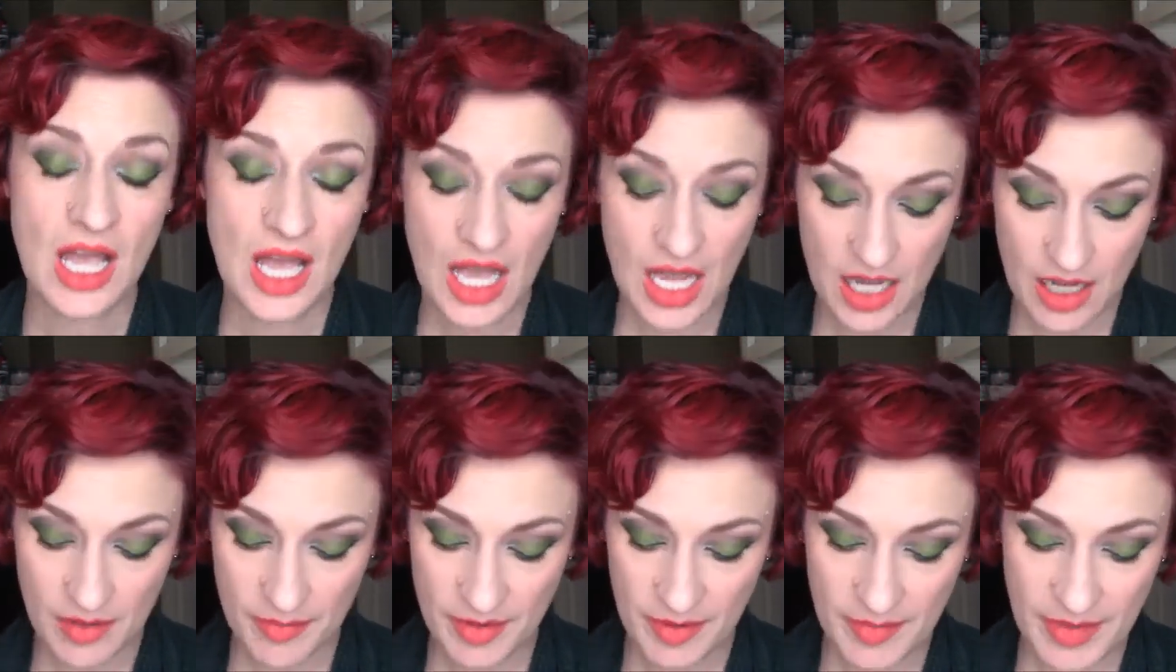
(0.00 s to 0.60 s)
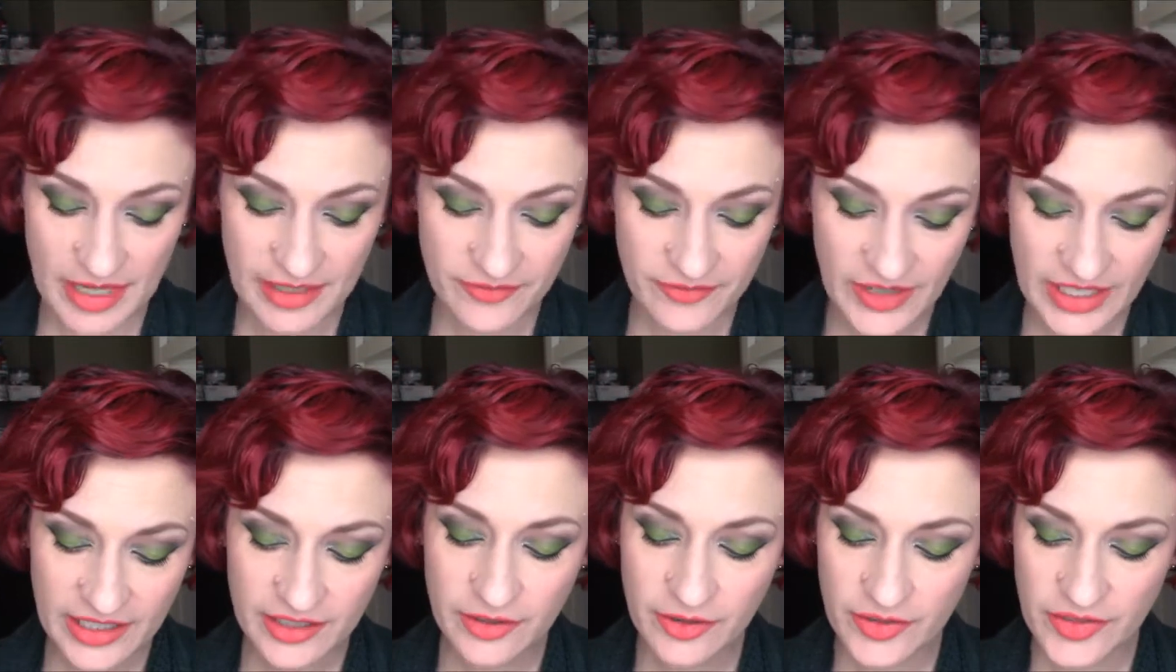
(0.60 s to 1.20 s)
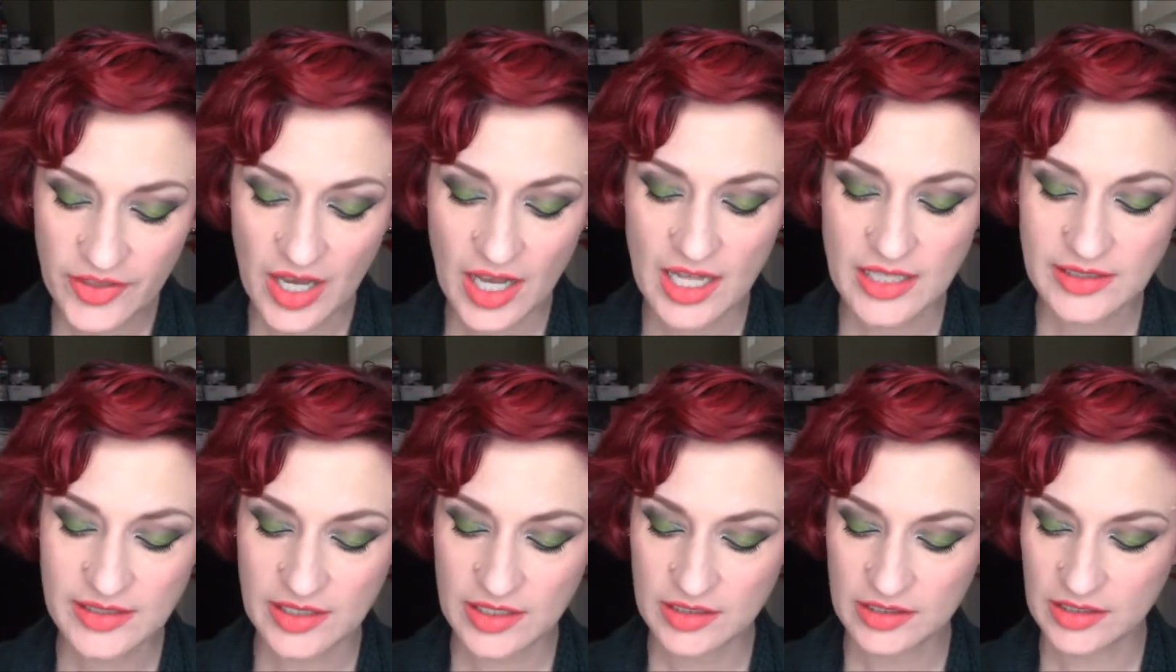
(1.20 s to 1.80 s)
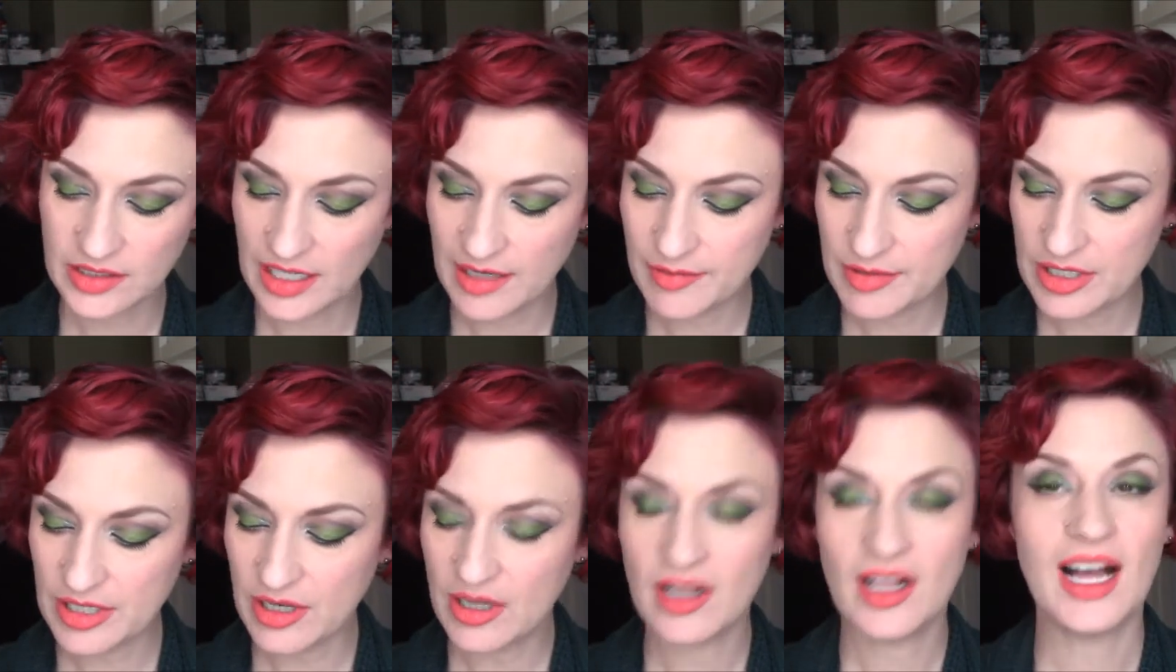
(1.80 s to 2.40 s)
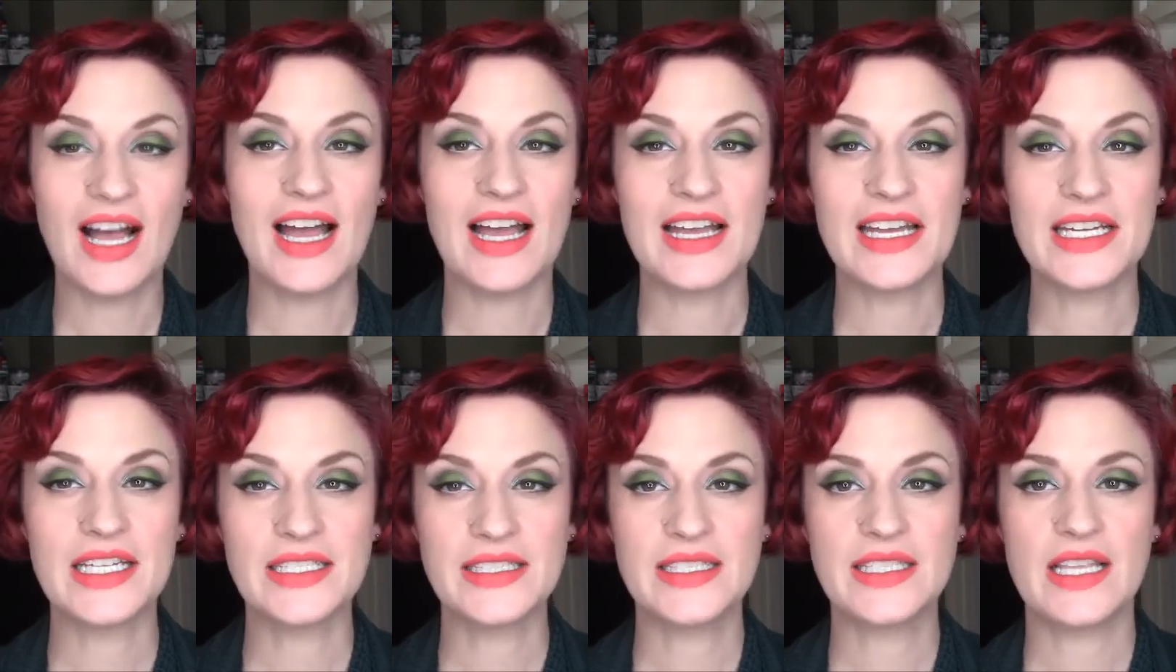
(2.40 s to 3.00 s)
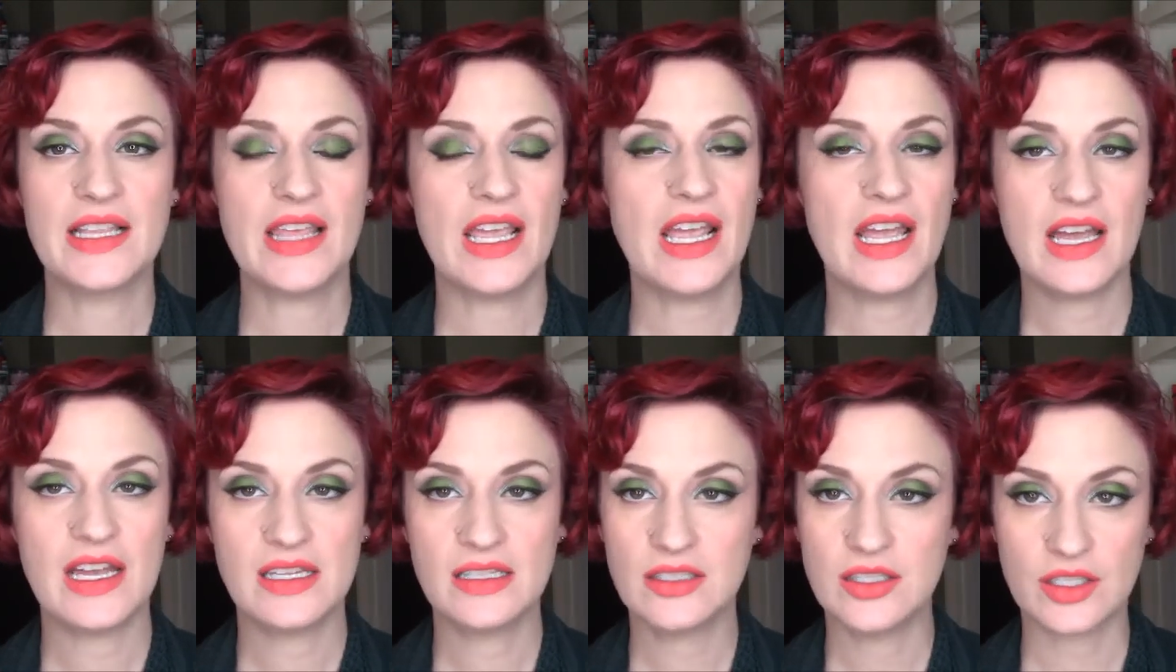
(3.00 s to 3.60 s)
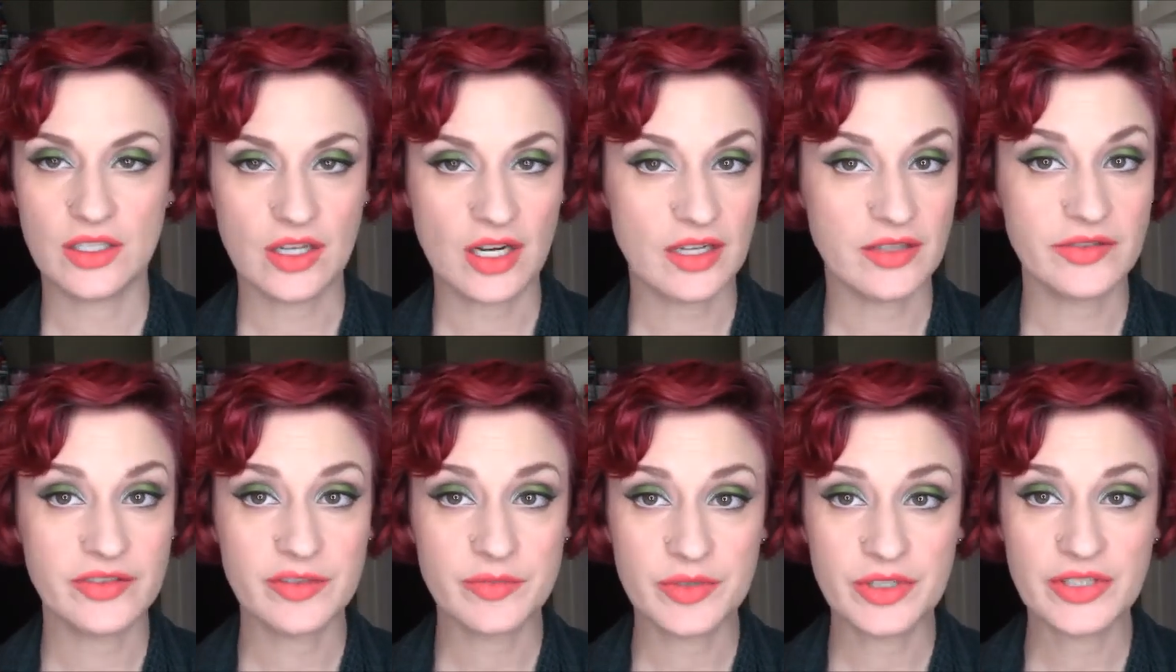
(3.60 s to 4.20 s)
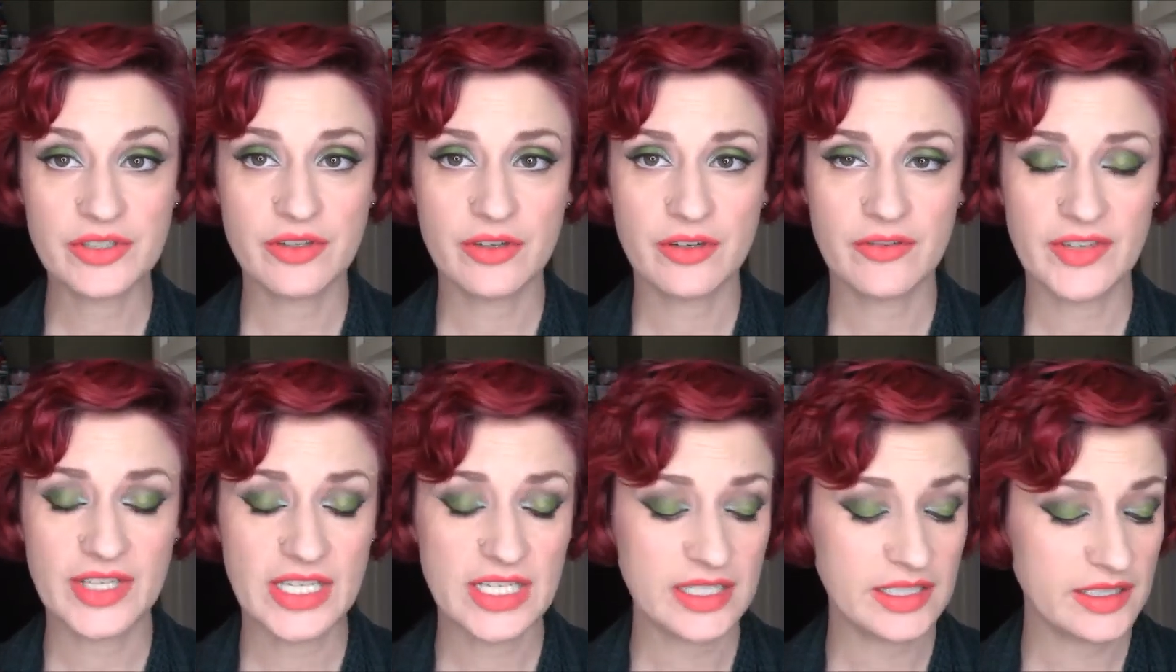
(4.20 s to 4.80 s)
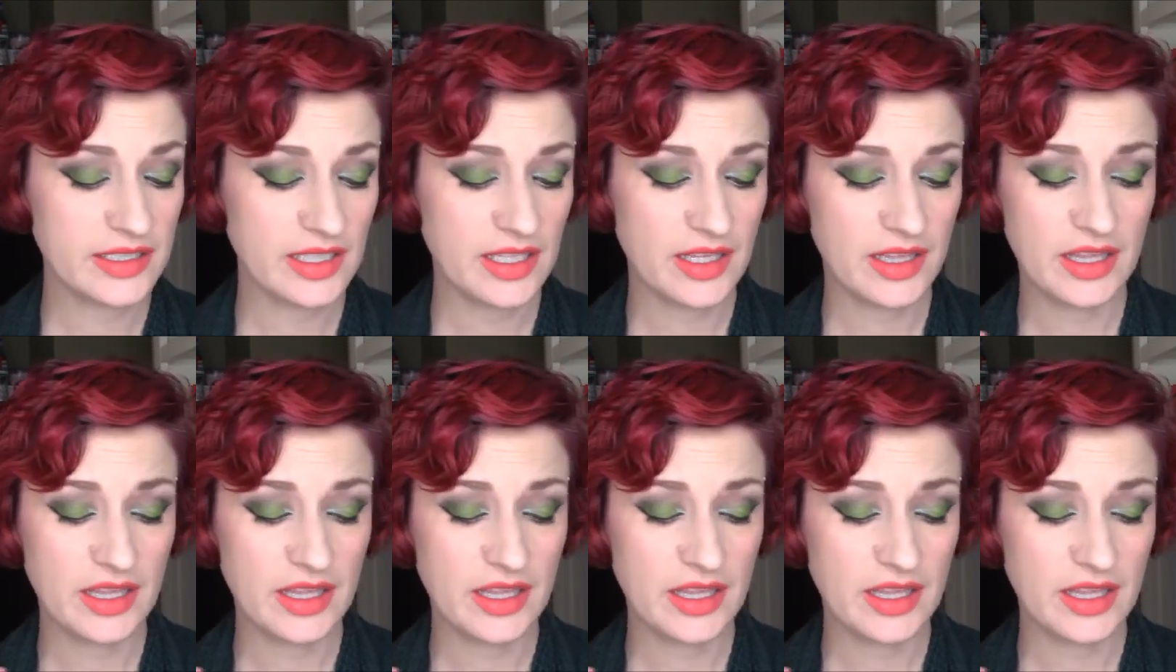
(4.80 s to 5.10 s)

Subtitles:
My final thoughts on Glamour Doll Eyes: they had good customer service,